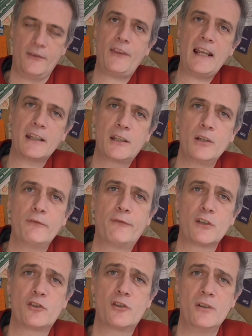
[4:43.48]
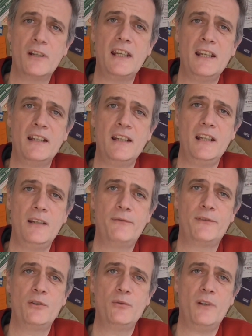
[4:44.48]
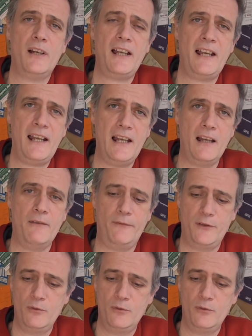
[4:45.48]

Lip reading: Thank you for tuning in if you have.